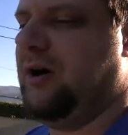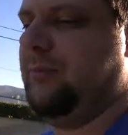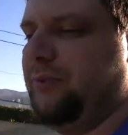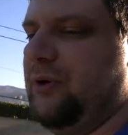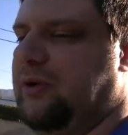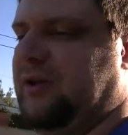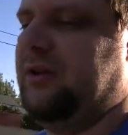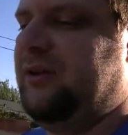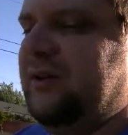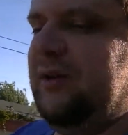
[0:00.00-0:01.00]
unbroken
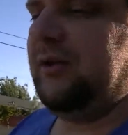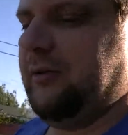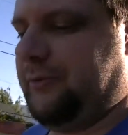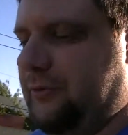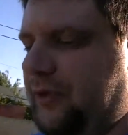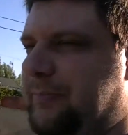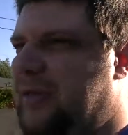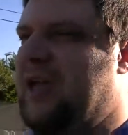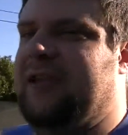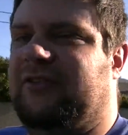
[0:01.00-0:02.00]
through the
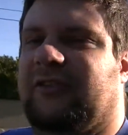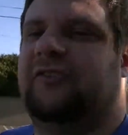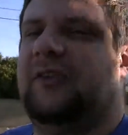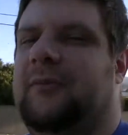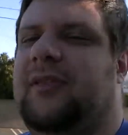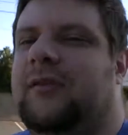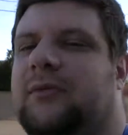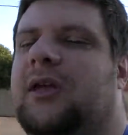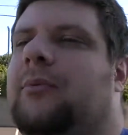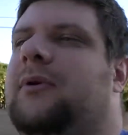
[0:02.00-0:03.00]
pa system and then
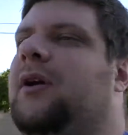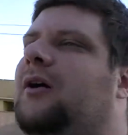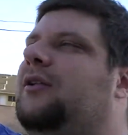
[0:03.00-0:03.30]
you know we all